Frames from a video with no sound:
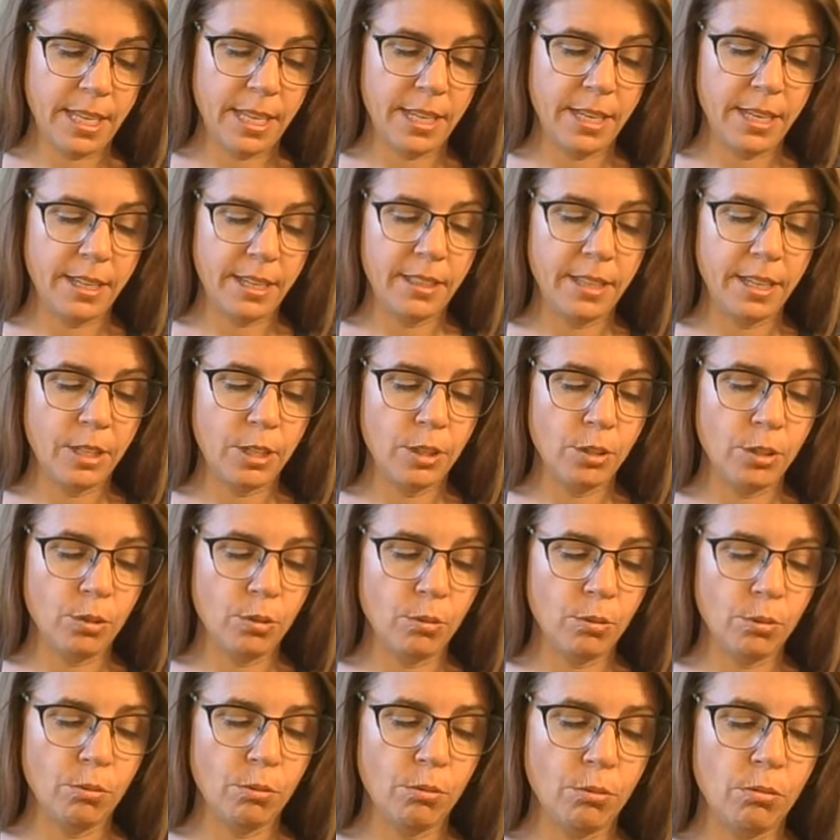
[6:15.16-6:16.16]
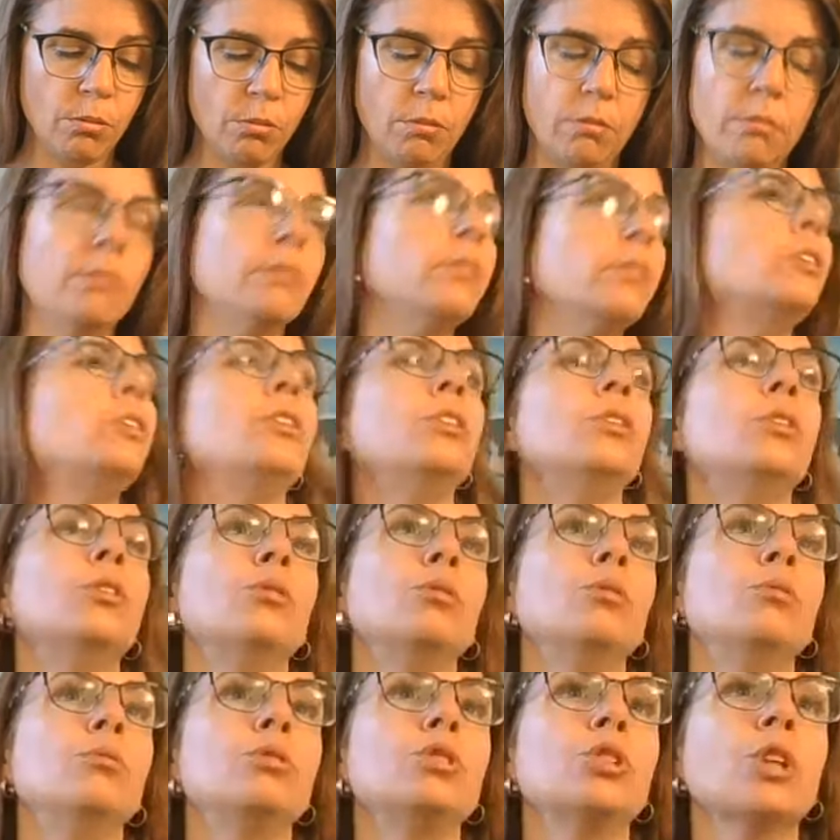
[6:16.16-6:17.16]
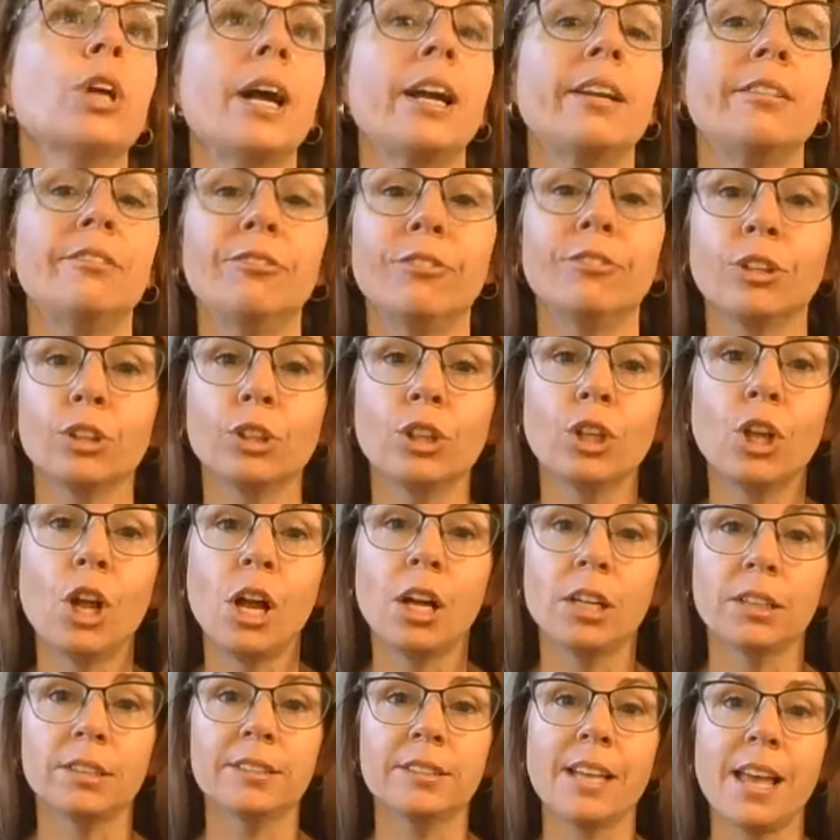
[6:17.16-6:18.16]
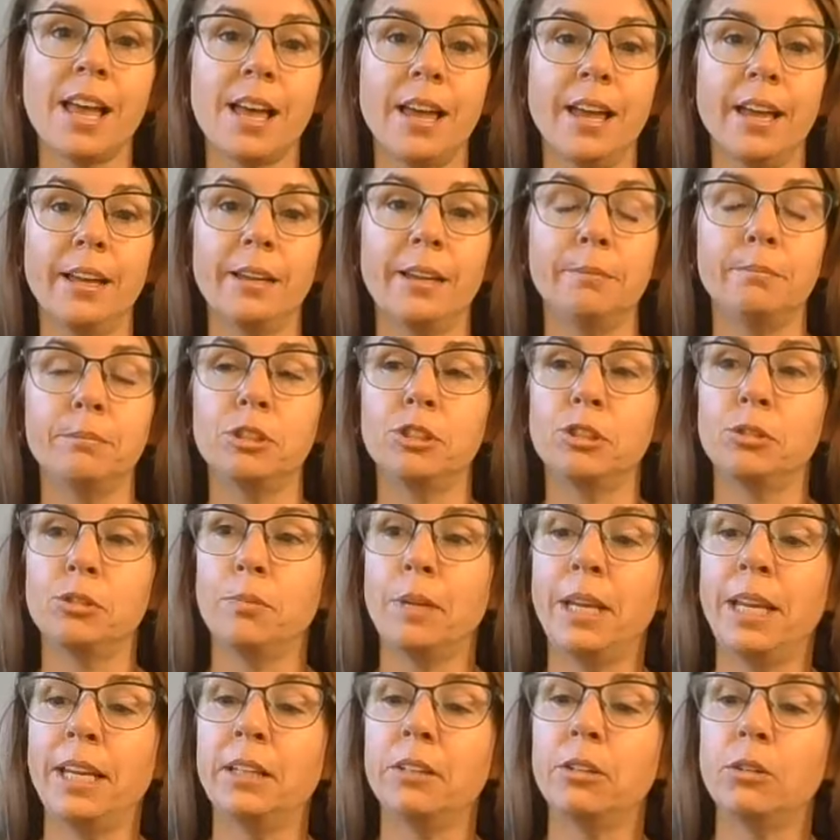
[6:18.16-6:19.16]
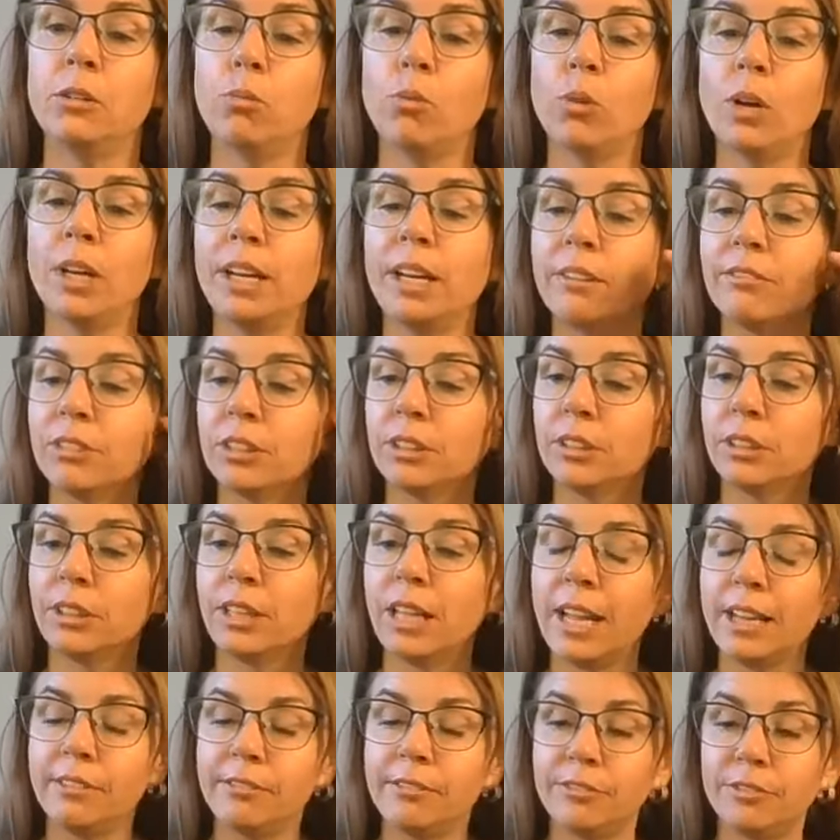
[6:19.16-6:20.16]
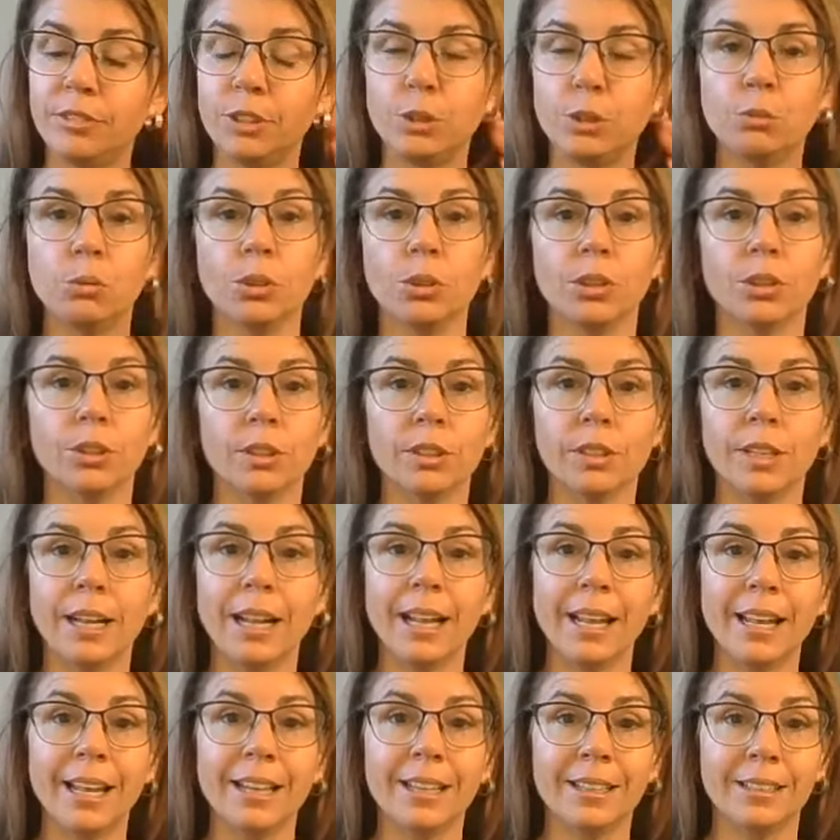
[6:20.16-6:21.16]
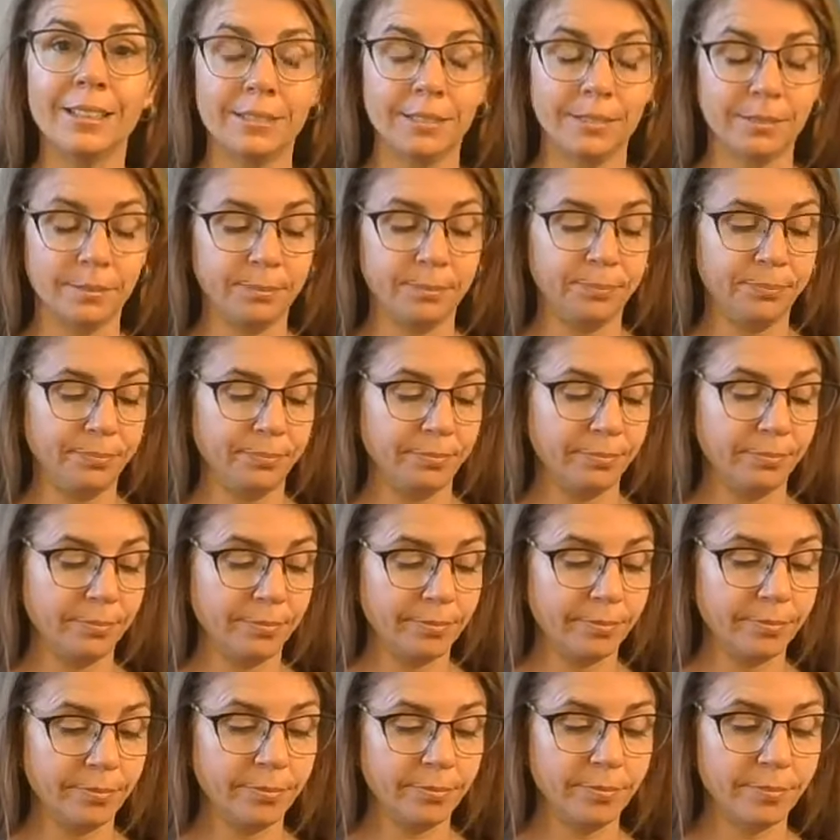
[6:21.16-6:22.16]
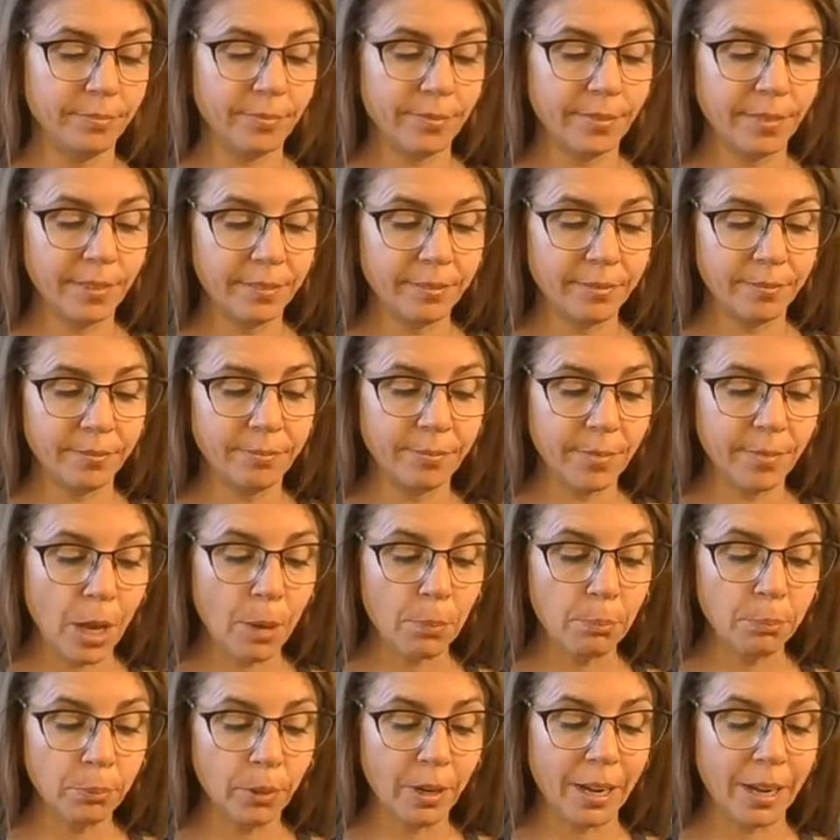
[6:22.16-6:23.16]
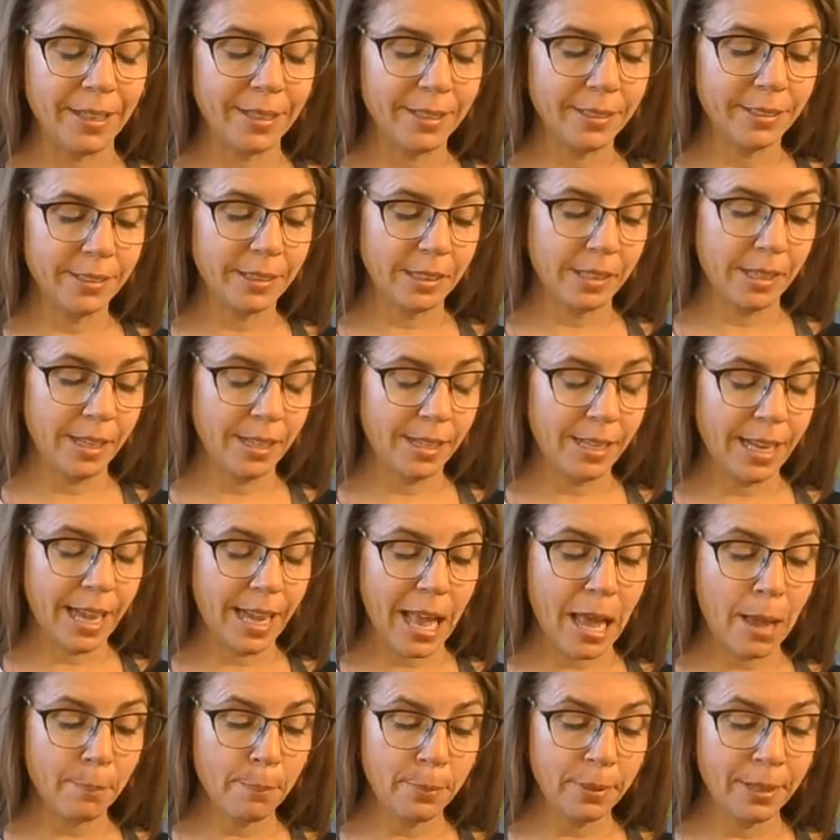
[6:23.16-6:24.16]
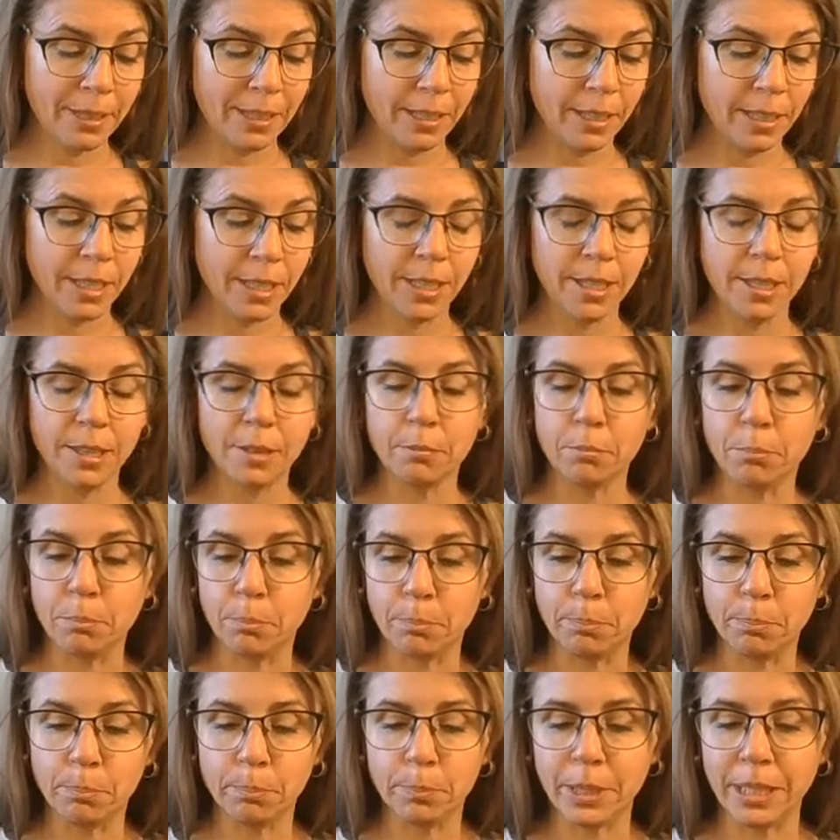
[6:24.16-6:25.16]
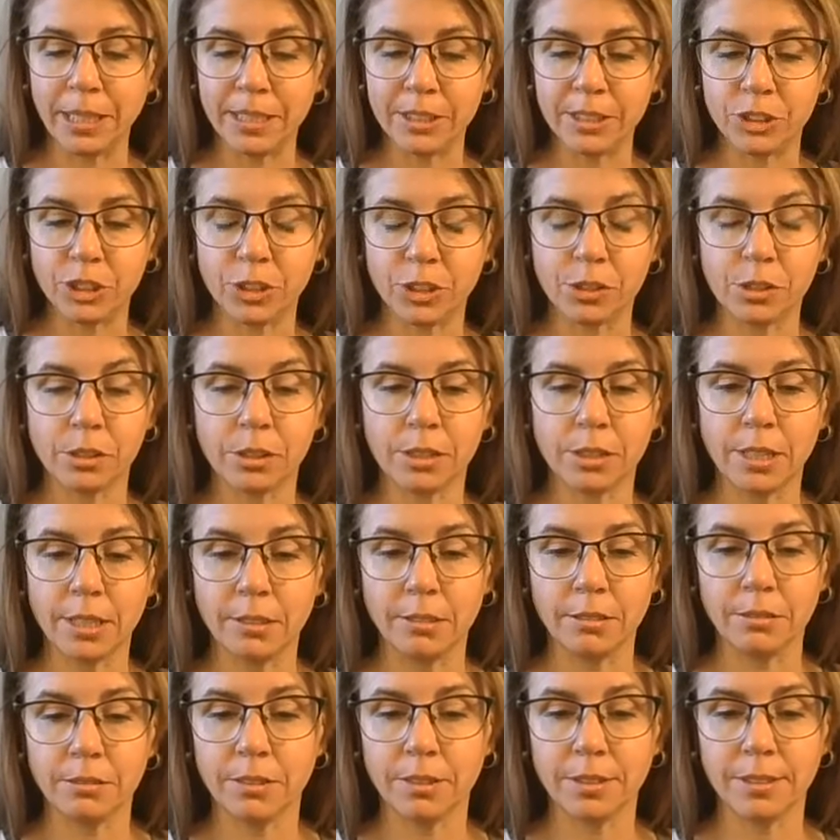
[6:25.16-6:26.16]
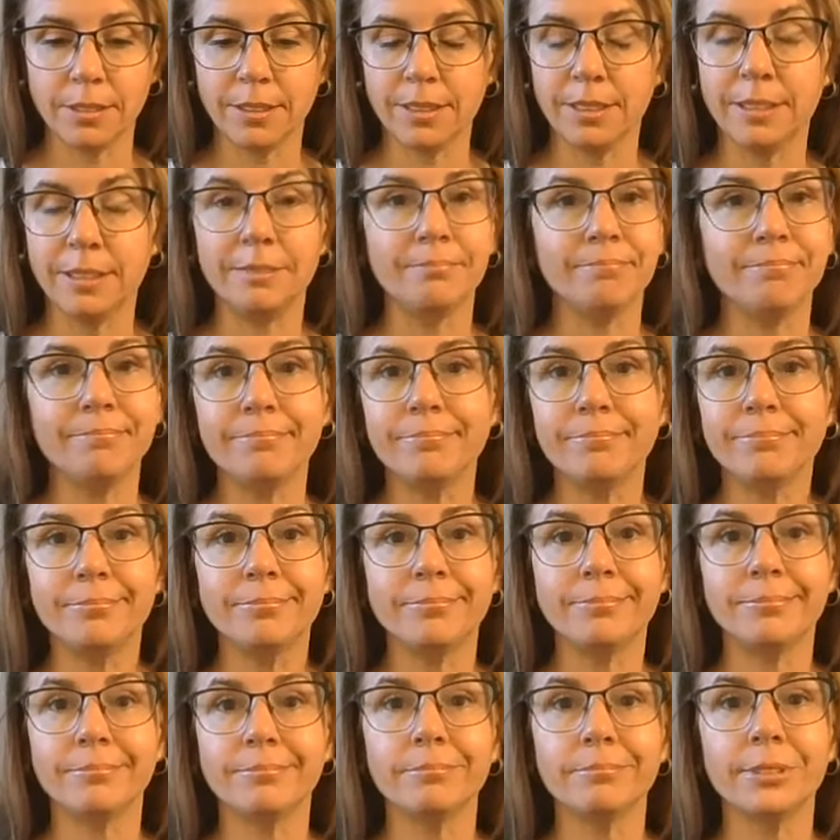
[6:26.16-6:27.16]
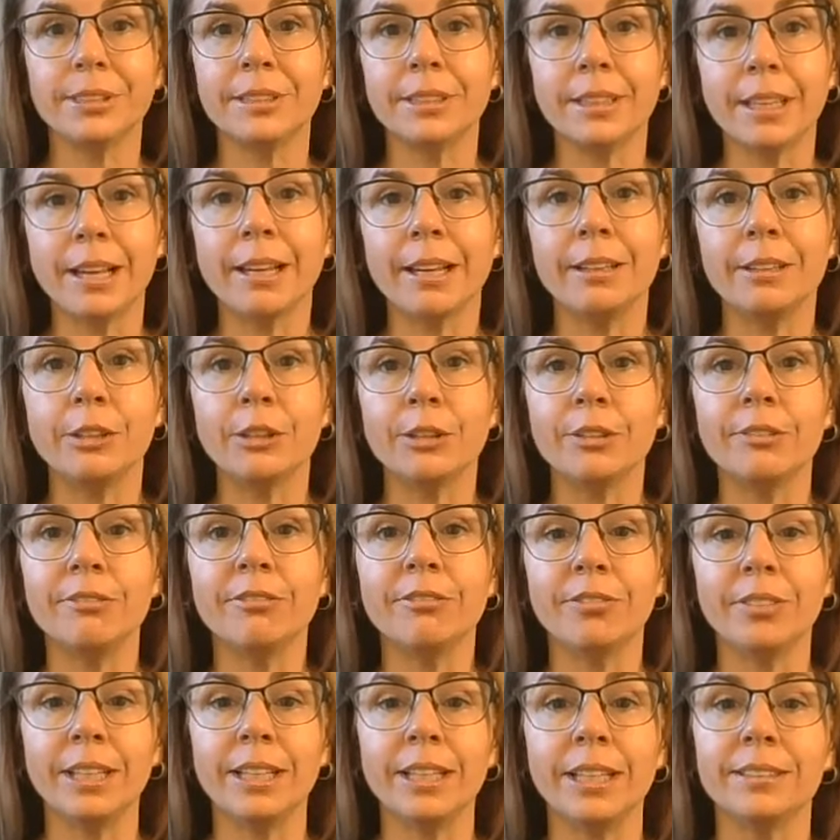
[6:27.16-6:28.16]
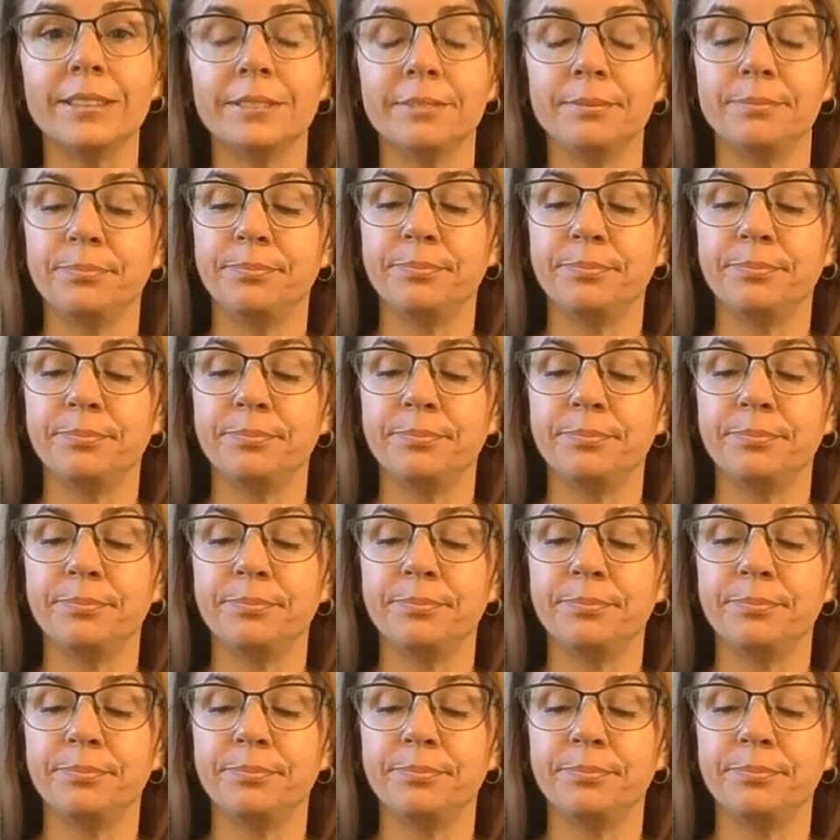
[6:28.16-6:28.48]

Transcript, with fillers: and i think you you tried for a long time to make whatever life you were in upright and happy but it just it it was not a good fit